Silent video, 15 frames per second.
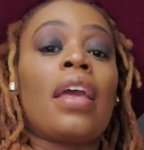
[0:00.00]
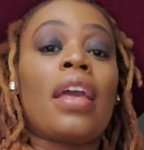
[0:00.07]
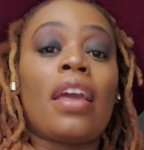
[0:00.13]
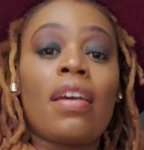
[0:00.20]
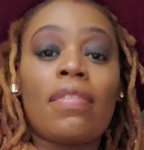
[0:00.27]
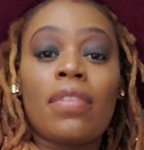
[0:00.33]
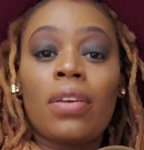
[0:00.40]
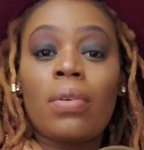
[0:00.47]

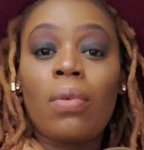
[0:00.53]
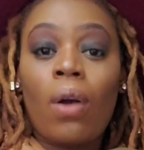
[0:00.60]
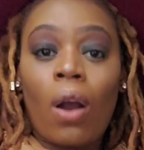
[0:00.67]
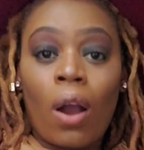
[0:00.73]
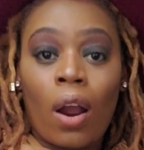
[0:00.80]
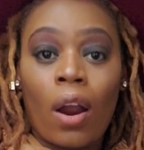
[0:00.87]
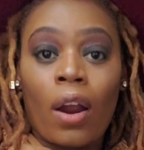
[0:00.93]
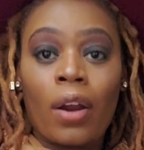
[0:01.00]
If you
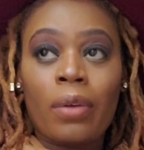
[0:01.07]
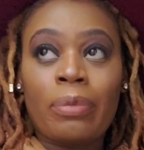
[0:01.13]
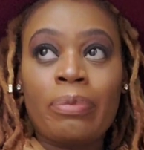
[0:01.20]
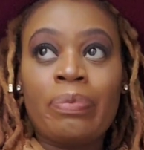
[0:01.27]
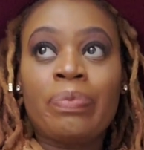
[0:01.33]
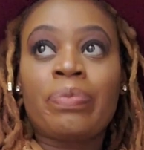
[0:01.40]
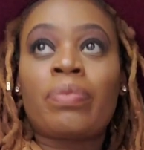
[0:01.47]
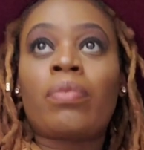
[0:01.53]
are
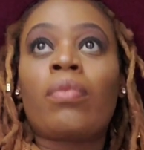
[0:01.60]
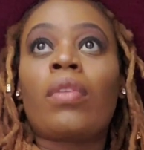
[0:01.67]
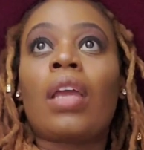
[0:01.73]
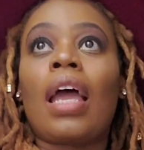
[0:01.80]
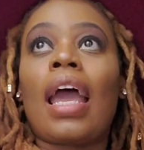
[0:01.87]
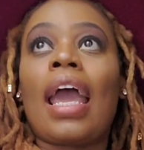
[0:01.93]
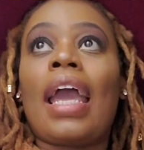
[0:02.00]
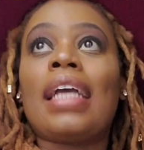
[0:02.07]

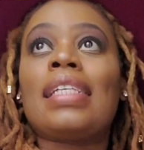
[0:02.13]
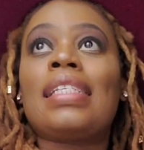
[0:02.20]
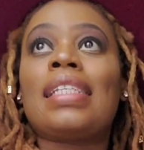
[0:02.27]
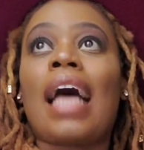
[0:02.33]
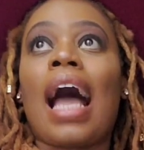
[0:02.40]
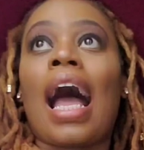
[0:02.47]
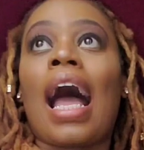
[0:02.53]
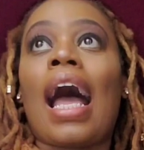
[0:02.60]
a
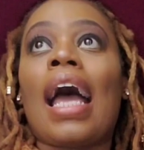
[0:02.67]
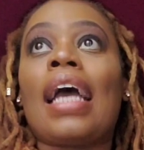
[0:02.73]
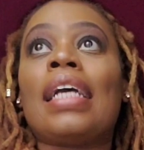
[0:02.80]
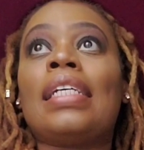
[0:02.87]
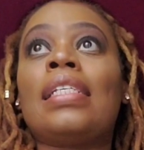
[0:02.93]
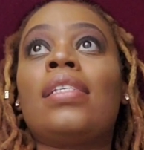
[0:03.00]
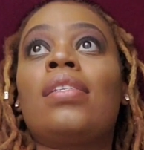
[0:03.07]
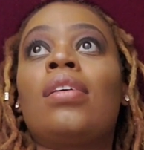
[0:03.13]

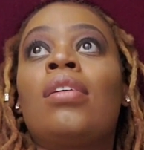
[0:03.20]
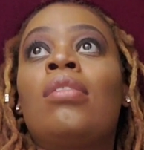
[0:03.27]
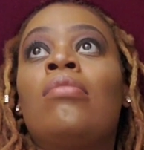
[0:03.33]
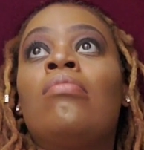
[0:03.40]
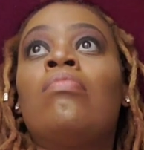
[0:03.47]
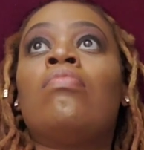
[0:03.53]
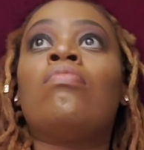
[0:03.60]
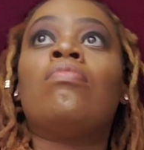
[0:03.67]
size
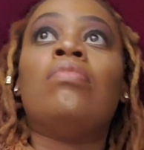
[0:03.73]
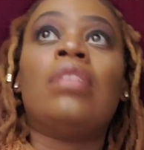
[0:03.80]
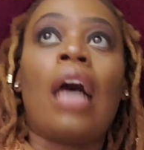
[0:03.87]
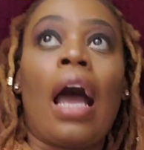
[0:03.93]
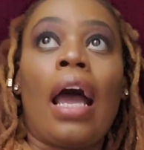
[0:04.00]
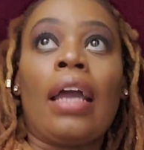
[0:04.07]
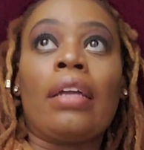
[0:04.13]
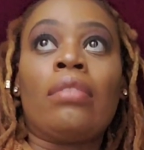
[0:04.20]

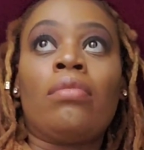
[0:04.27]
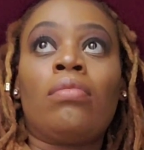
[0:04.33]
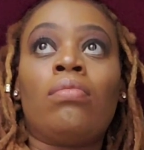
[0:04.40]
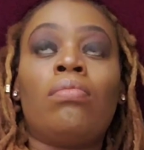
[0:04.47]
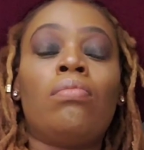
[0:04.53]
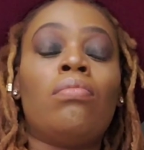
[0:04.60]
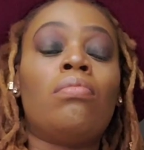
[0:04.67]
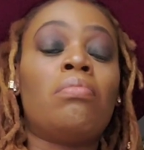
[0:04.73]
9,
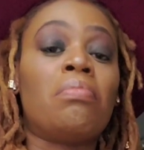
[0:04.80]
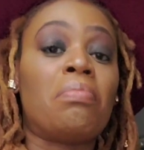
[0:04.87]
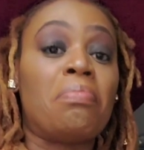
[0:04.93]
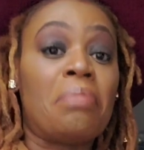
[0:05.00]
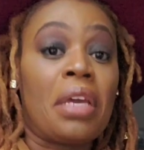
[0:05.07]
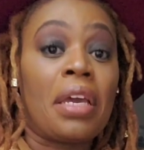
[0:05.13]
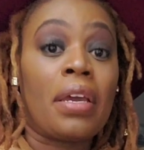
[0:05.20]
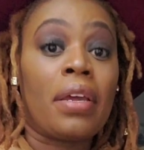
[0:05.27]

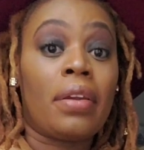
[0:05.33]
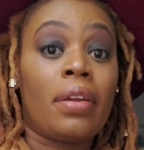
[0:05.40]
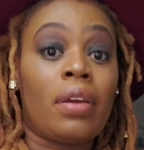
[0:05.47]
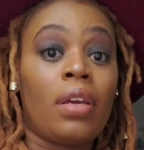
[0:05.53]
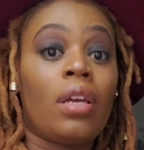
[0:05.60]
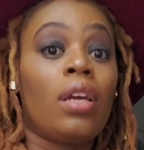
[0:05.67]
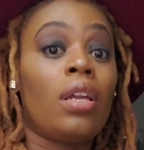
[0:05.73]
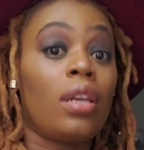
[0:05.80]
men
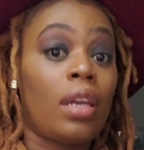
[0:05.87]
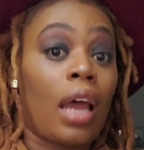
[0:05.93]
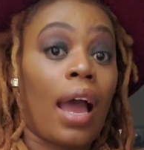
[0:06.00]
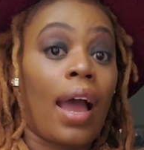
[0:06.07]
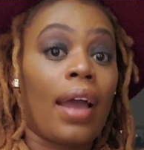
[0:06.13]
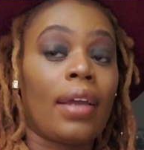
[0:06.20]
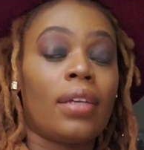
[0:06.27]
9,